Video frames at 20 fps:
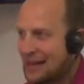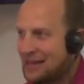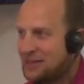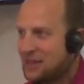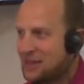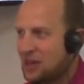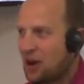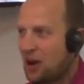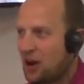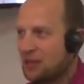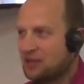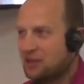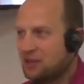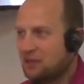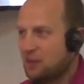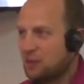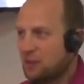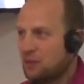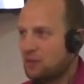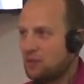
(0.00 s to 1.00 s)
easy
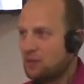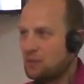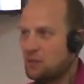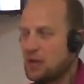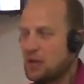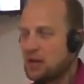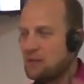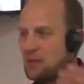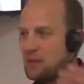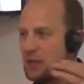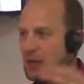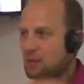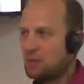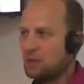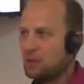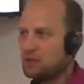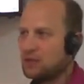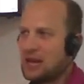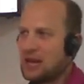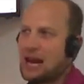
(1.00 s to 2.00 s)
concept for many
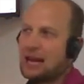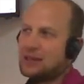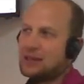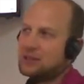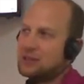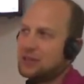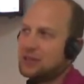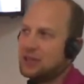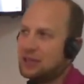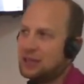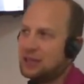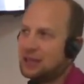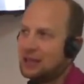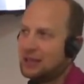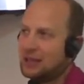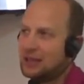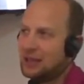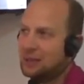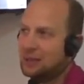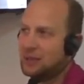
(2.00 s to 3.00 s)
people to actually
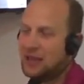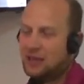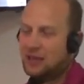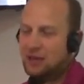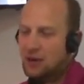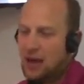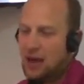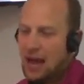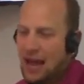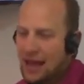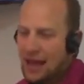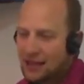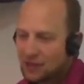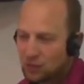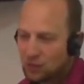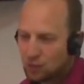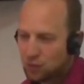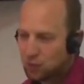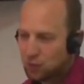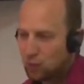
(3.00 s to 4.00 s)
get their
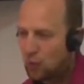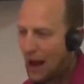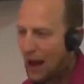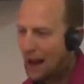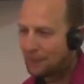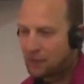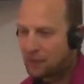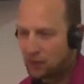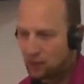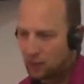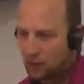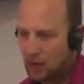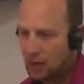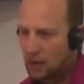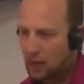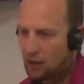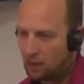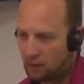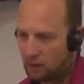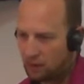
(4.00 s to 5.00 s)
heads wrapped
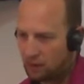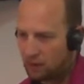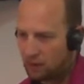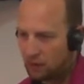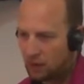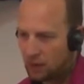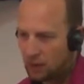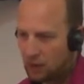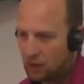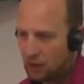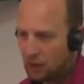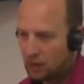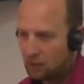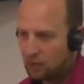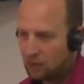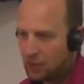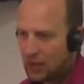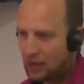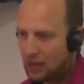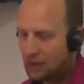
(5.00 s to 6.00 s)
around.
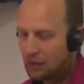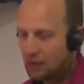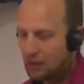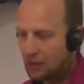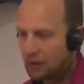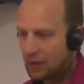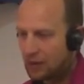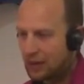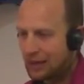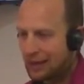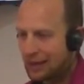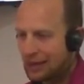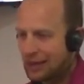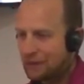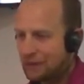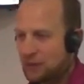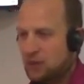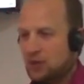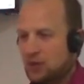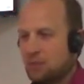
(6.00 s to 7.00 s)
But
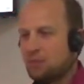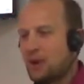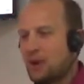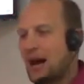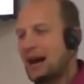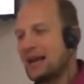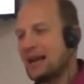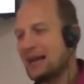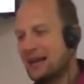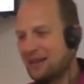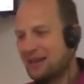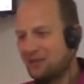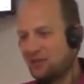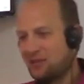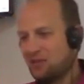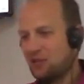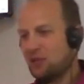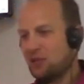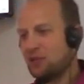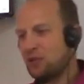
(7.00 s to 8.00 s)
if you're to buy
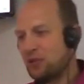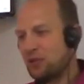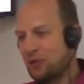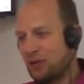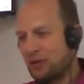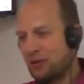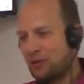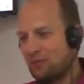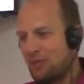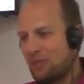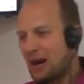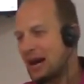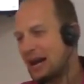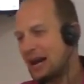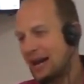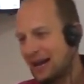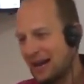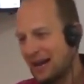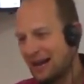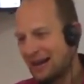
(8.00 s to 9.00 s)
into
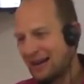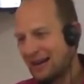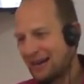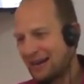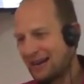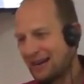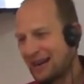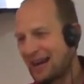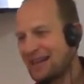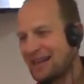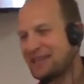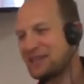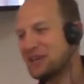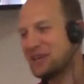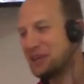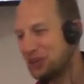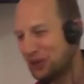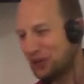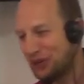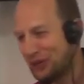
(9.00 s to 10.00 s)
my
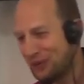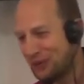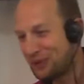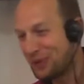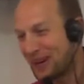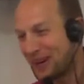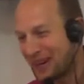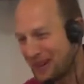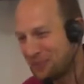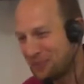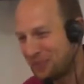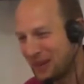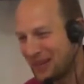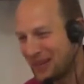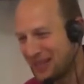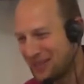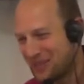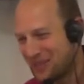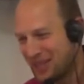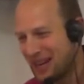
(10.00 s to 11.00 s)
ideal of what
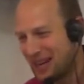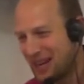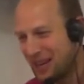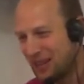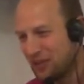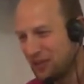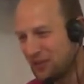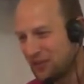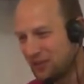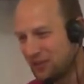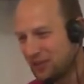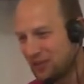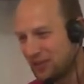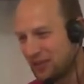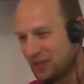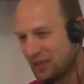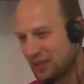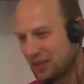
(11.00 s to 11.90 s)
abundance is,